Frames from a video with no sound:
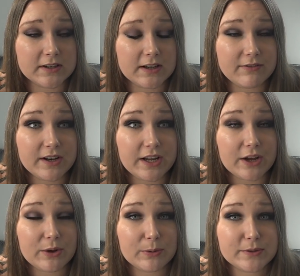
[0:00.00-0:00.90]
a
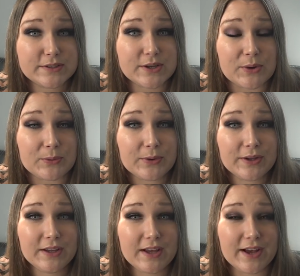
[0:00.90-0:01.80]
video. So,
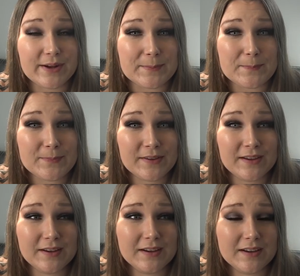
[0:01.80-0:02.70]
um,
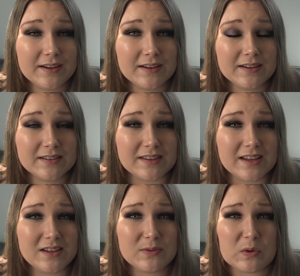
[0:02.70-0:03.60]

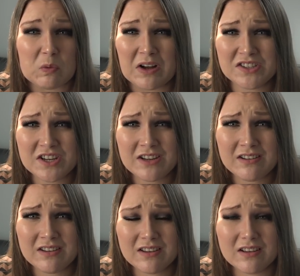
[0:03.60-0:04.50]
thank you for
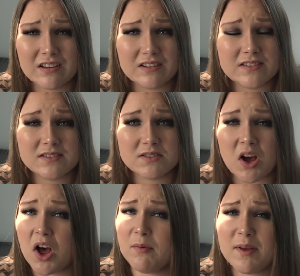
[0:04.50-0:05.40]
watching.
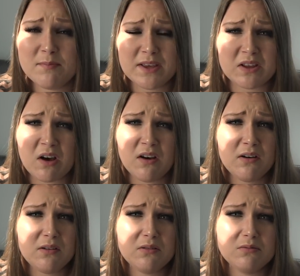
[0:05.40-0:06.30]
Comment
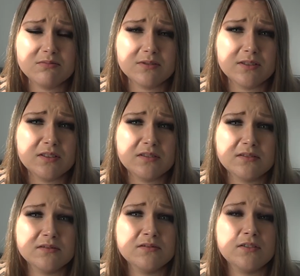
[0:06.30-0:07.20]
below.
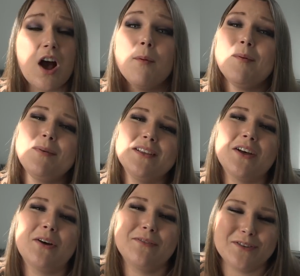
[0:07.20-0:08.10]
Comment
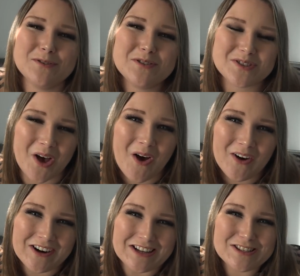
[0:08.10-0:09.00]
below if you
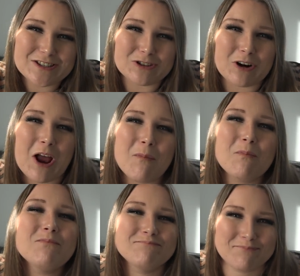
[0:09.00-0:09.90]
saw on Instagram
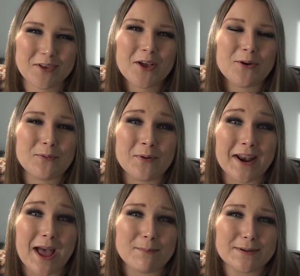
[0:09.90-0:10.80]

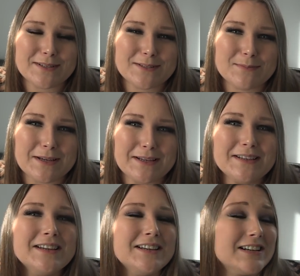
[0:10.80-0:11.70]
what happened to me.
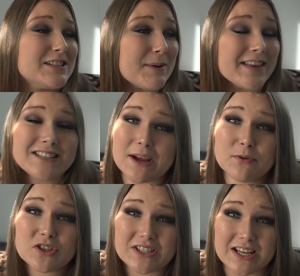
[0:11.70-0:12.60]
Because by the
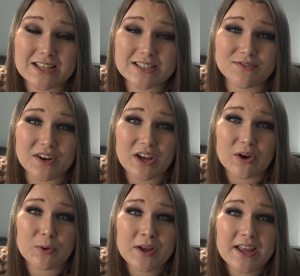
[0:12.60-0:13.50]
time you're seeing this
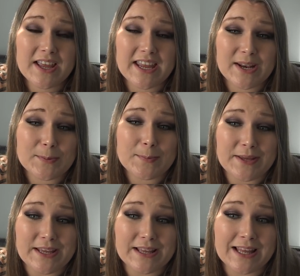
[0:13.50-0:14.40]
video, it'll
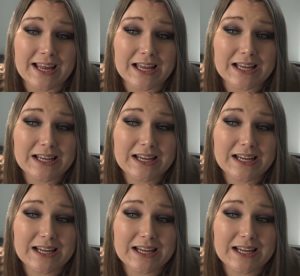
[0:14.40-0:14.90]
be like